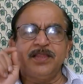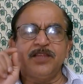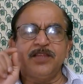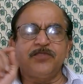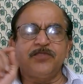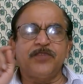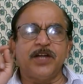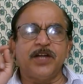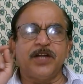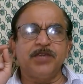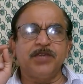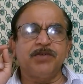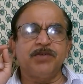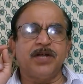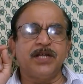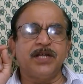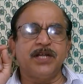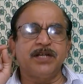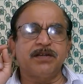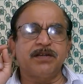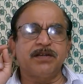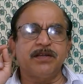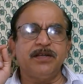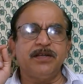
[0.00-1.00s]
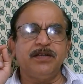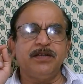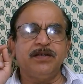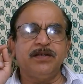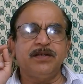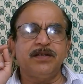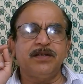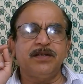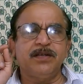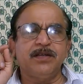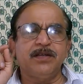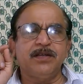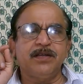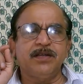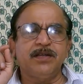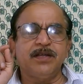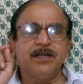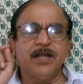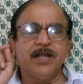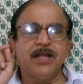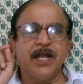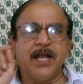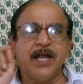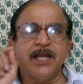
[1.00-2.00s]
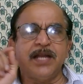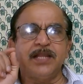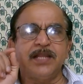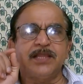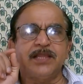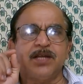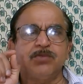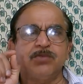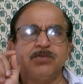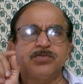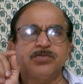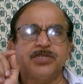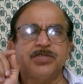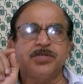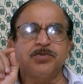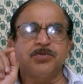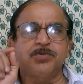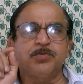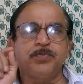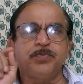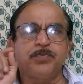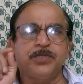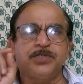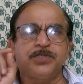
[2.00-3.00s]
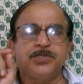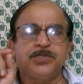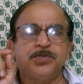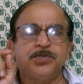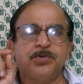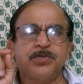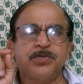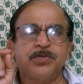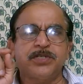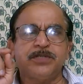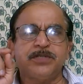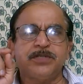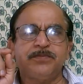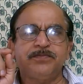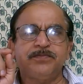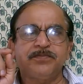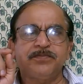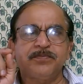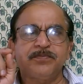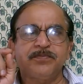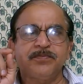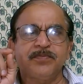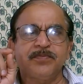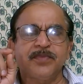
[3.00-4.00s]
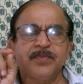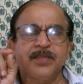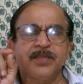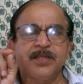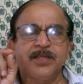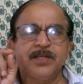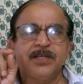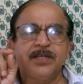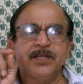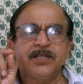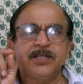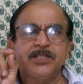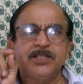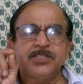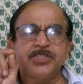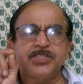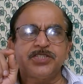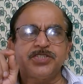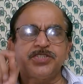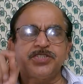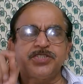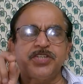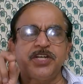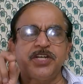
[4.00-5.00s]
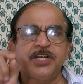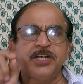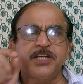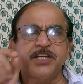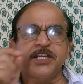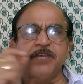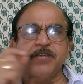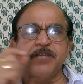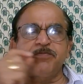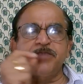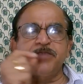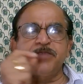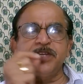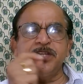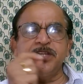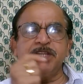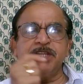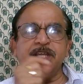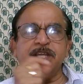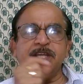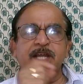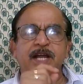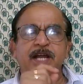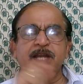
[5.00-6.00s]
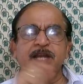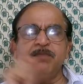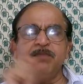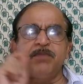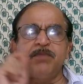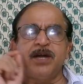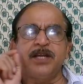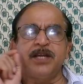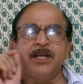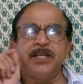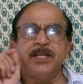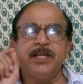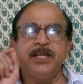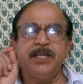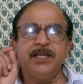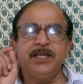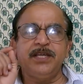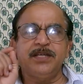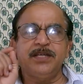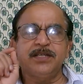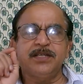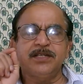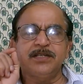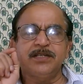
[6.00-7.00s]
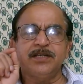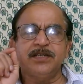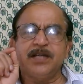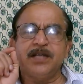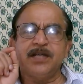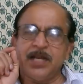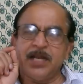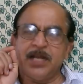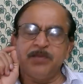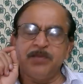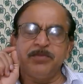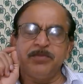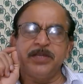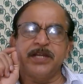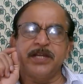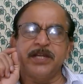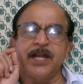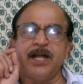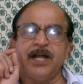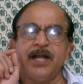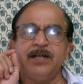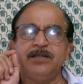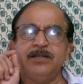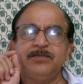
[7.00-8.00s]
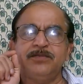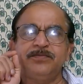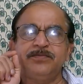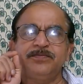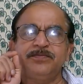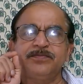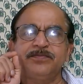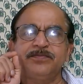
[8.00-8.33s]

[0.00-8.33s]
The 500 and 1000 rupees note still kept in the Almirah,